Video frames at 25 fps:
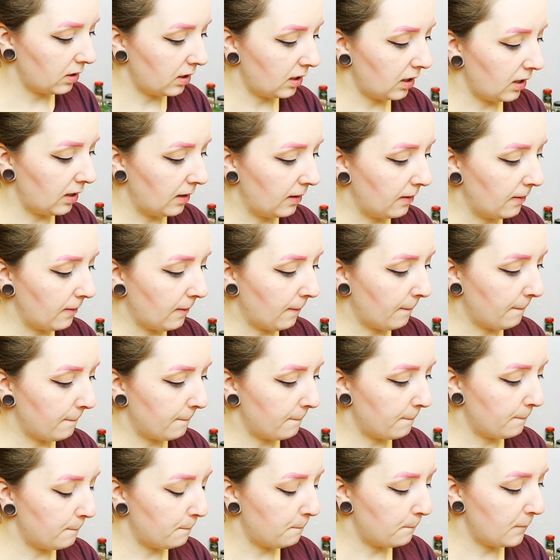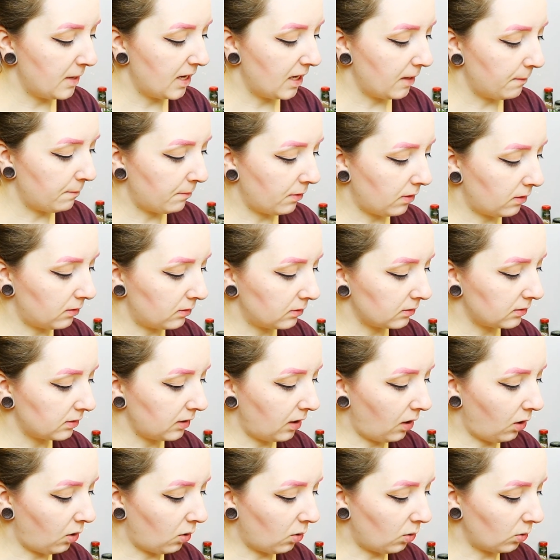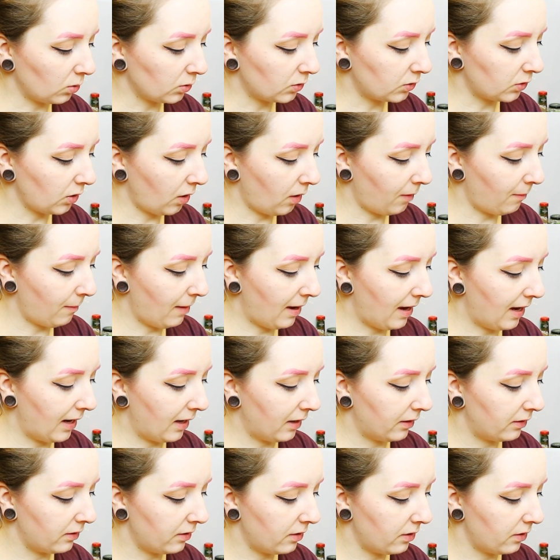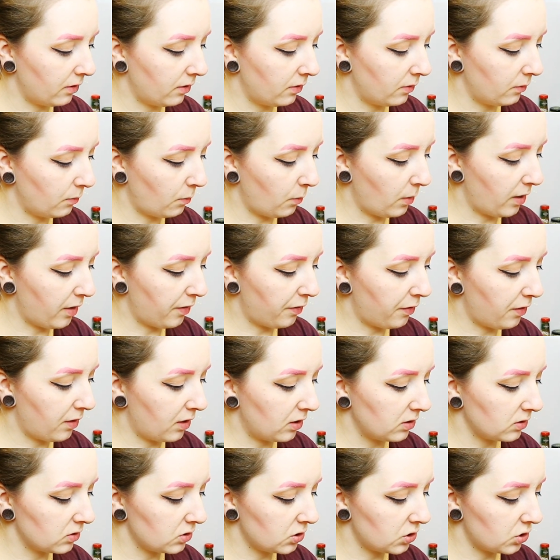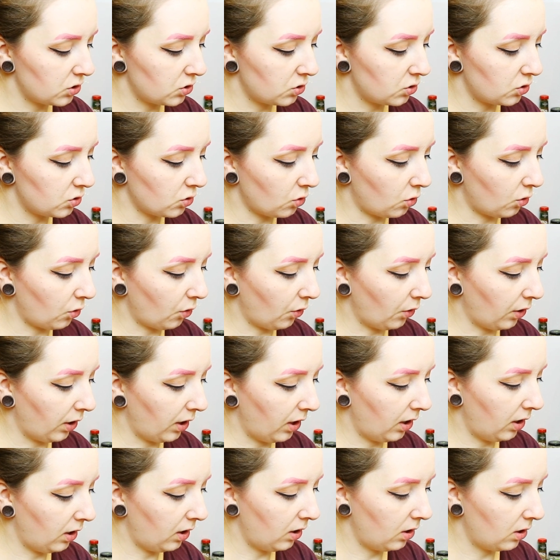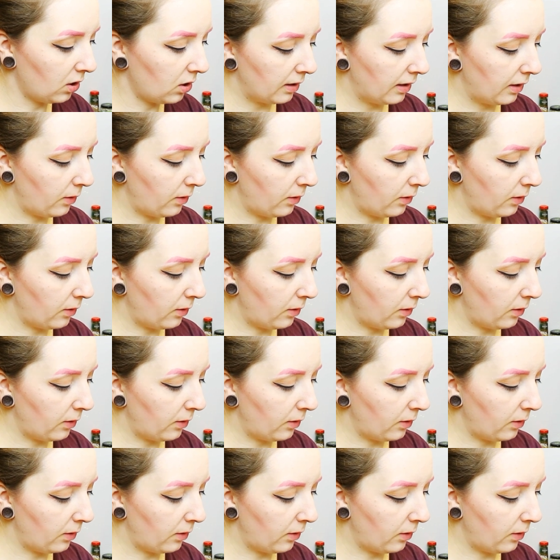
The meatballs are also made with soy.